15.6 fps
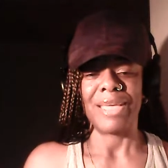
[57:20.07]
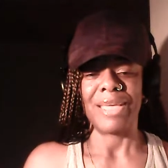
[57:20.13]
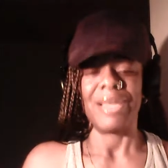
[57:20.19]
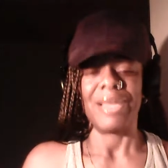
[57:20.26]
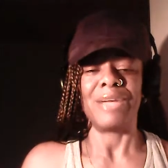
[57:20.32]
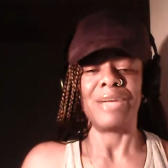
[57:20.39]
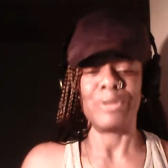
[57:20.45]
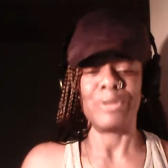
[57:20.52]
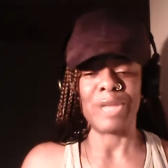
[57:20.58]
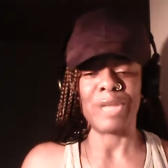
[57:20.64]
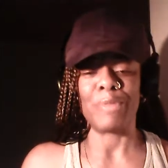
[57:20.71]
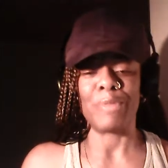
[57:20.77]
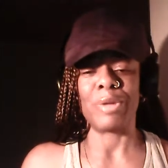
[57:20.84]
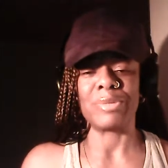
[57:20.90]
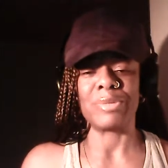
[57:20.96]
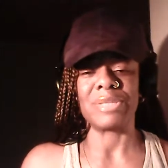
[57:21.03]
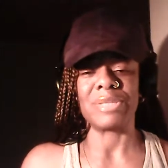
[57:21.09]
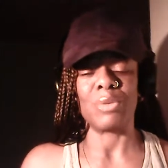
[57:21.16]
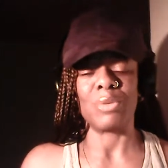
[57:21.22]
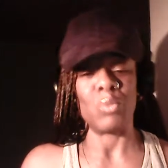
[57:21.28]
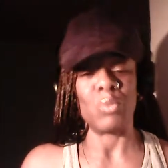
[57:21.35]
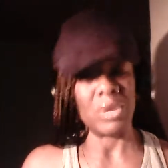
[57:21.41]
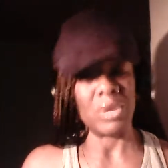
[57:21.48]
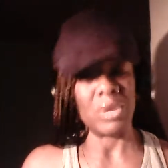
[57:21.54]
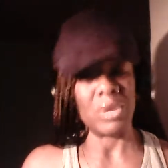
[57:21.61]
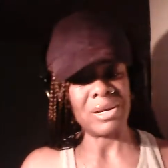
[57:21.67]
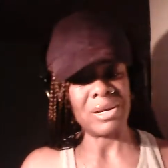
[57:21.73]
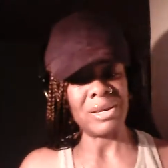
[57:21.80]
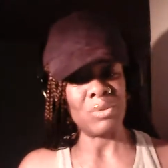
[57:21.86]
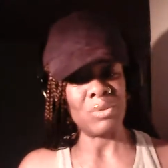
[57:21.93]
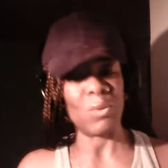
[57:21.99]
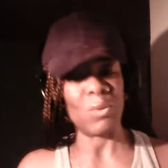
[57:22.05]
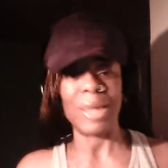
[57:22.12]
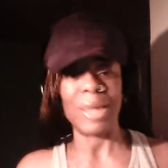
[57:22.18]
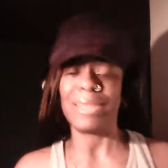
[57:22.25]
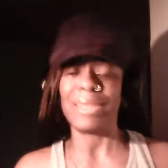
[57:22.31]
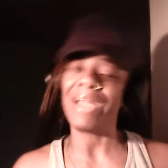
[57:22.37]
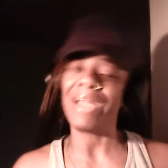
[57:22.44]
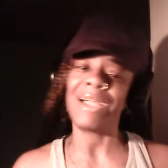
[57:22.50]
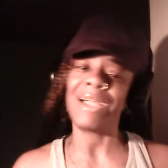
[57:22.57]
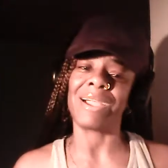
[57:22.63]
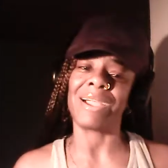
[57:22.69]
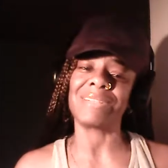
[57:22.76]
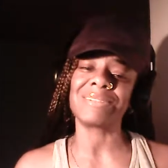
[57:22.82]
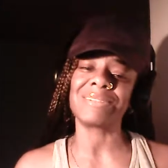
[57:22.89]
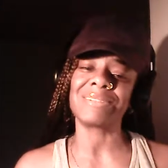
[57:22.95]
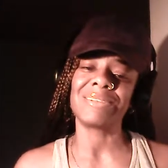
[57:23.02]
I know y'all probably say, what? Why not?